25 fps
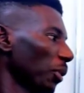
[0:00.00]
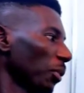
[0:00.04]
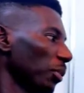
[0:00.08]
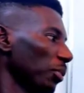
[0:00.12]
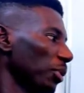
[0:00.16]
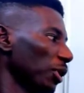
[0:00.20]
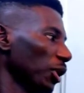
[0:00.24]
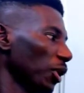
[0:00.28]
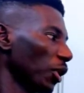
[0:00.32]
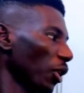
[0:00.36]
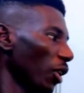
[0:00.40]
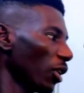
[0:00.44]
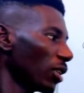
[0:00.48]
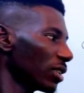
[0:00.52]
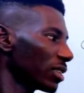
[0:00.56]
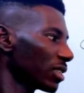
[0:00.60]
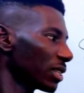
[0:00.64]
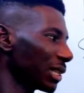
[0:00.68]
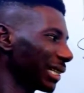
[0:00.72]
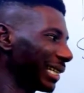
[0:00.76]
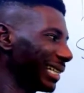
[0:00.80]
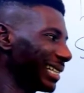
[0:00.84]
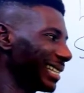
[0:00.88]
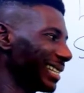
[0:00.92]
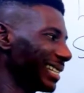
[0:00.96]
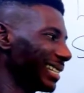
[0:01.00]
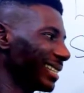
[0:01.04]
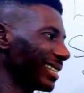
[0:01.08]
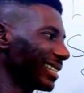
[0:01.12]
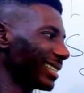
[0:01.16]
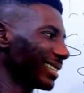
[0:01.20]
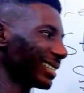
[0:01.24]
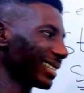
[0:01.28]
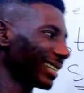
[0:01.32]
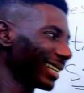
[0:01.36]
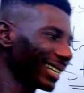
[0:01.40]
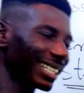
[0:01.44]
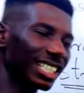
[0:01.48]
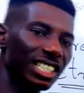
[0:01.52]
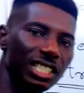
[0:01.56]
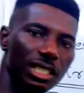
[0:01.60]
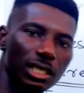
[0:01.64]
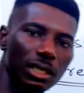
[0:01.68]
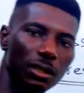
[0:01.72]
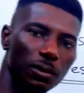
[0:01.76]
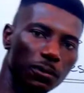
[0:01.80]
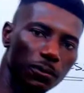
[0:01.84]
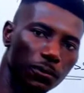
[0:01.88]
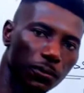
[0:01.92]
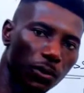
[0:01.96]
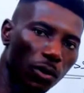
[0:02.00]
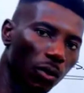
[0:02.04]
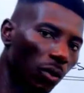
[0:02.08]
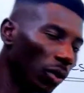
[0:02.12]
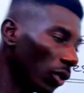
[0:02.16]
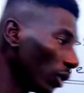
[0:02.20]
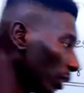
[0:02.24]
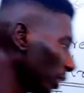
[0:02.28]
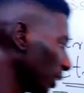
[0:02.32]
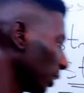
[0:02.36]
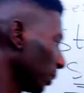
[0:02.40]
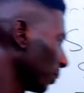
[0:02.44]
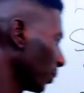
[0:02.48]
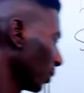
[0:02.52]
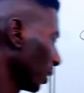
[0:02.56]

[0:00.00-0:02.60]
because it is stretched forward,